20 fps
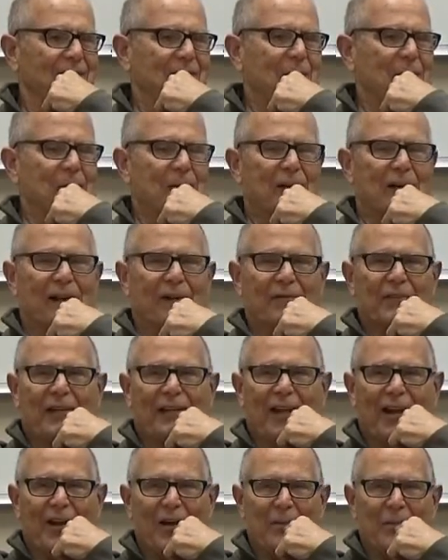So we'll have to
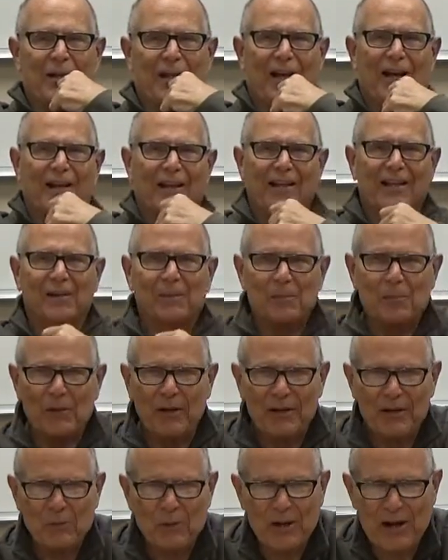carry me out of here.
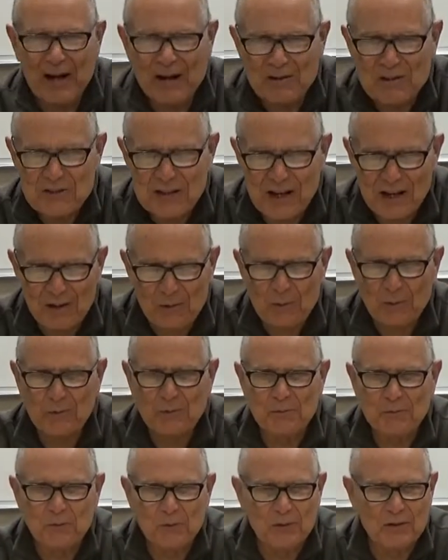Plato and Aristotle were,
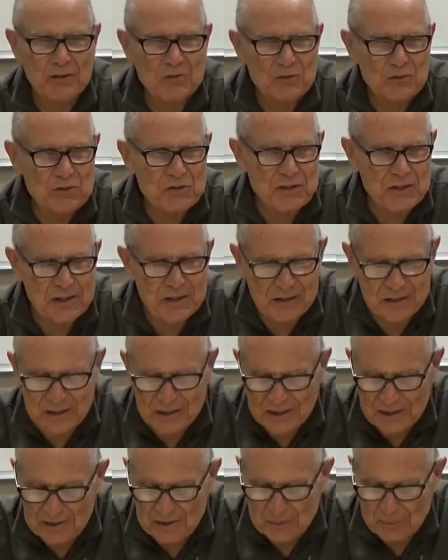were interested in
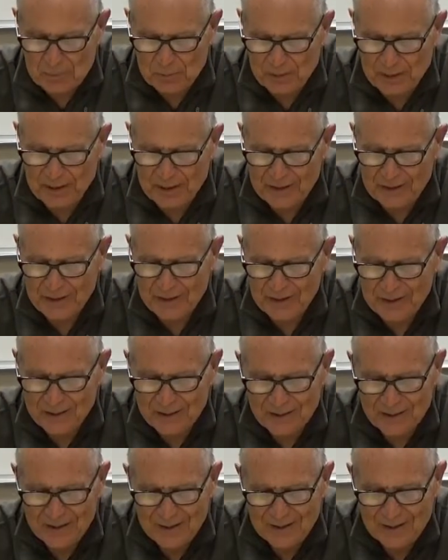the interplay
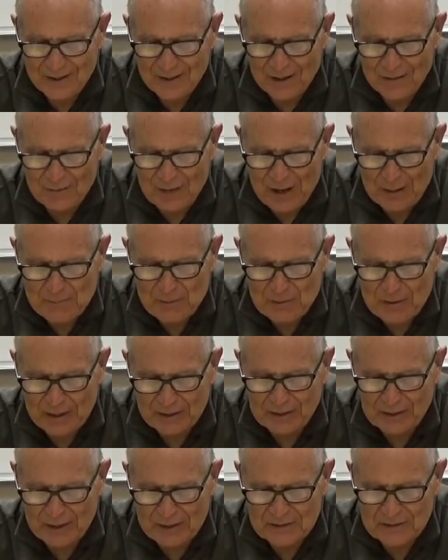of
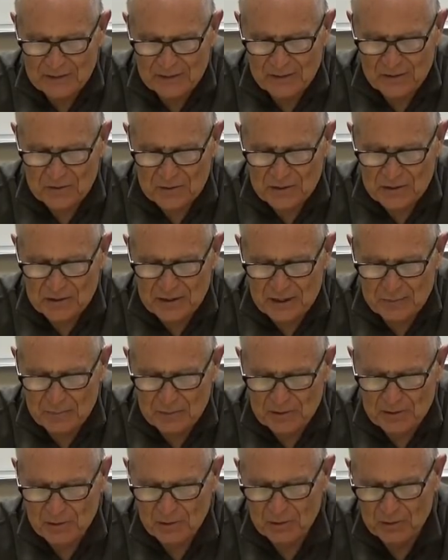abstract ideals and their
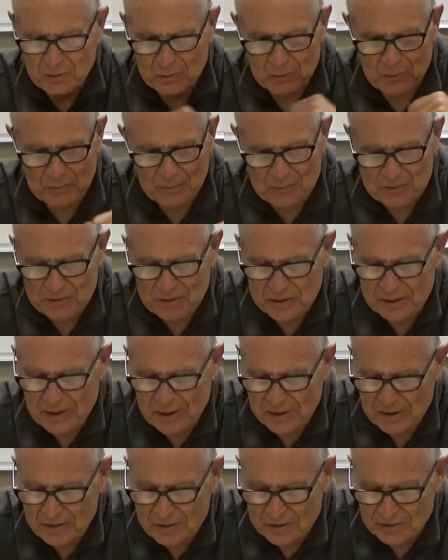material
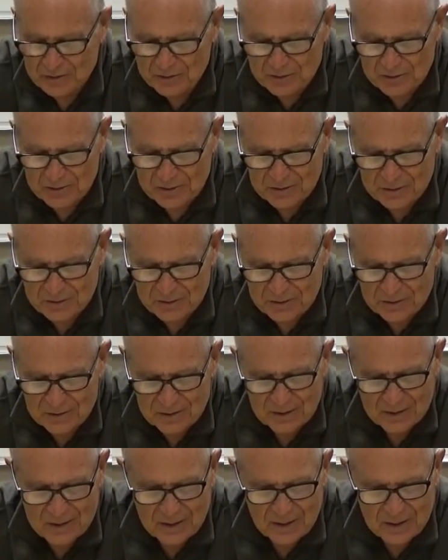representations.
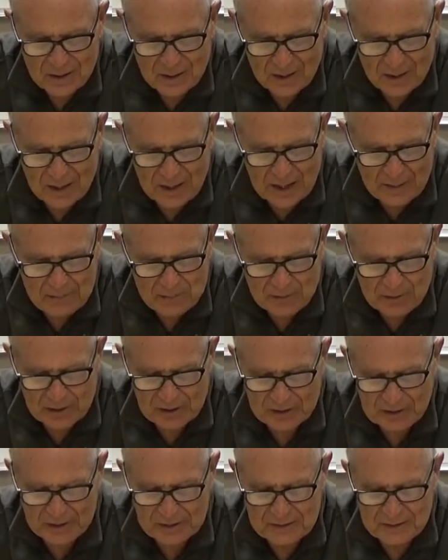An
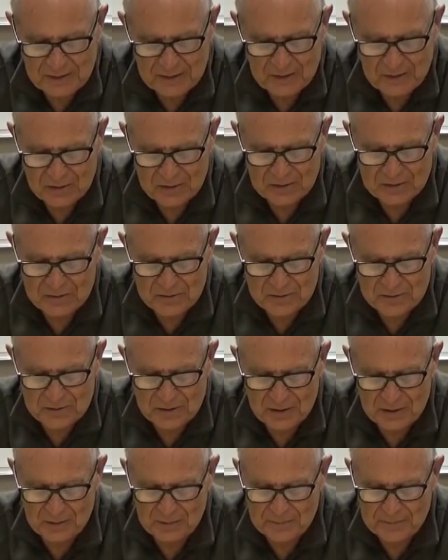abstract ideal is,
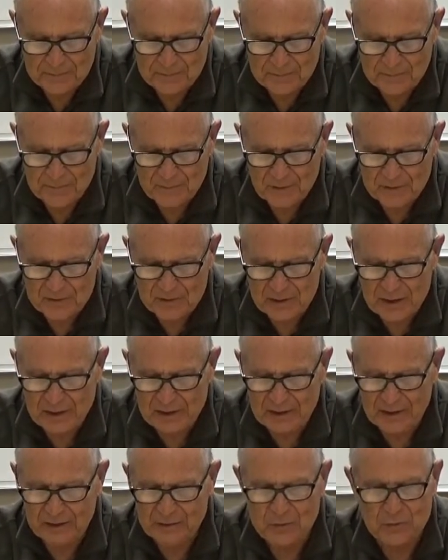uh, is
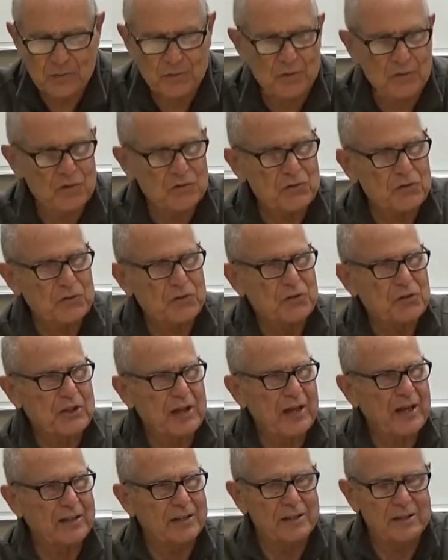like a universal
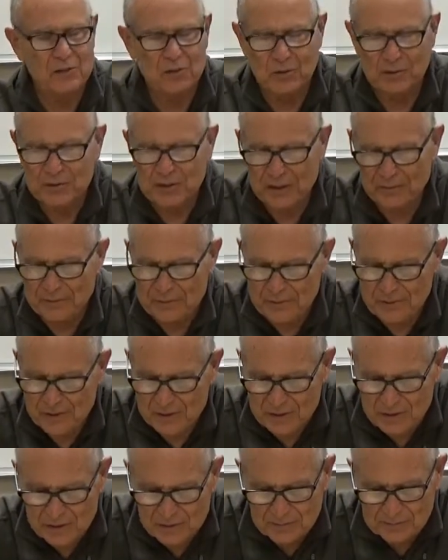standard or
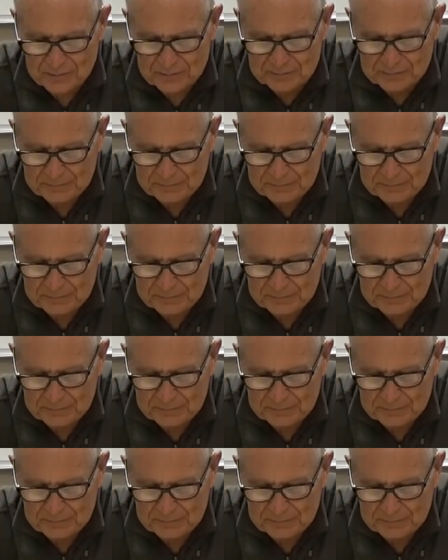definition.